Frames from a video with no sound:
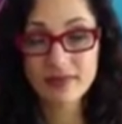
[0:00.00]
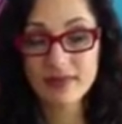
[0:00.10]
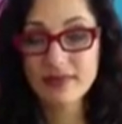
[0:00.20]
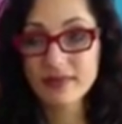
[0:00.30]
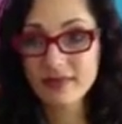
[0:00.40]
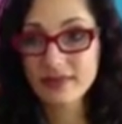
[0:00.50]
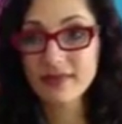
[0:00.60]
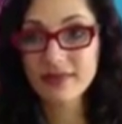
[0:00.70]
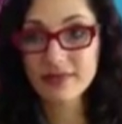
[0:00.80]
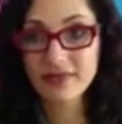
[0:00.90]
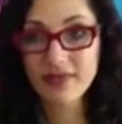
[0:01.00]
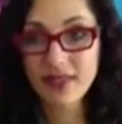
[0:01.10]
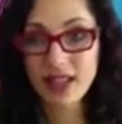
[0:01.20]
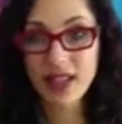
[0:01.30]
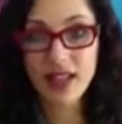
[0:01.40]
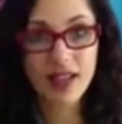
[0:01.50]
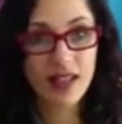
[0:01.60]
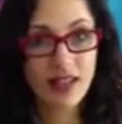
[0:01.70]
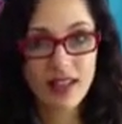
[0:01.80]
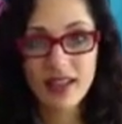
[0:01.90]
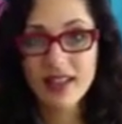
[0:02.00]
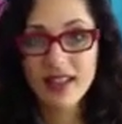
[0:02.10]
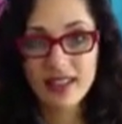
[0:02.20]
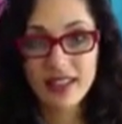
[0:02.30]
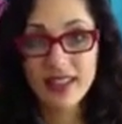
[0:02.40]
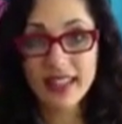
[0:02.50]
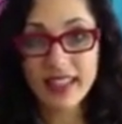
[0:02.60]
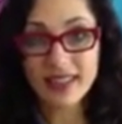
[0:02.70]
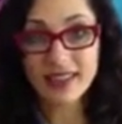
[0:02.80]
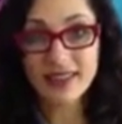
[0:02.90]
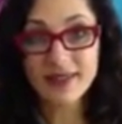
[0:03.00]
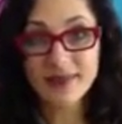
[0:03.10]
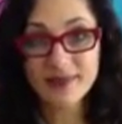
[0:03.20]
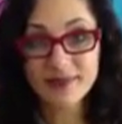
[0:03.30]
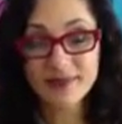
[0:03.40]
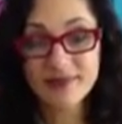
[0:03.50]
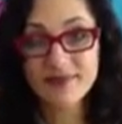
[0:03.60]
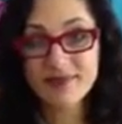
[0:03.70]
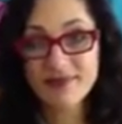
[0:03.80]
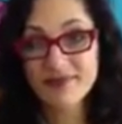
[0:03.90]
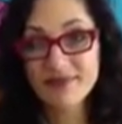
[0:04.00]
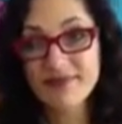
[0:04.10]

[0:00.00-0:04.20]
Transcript: The person shown says nothing.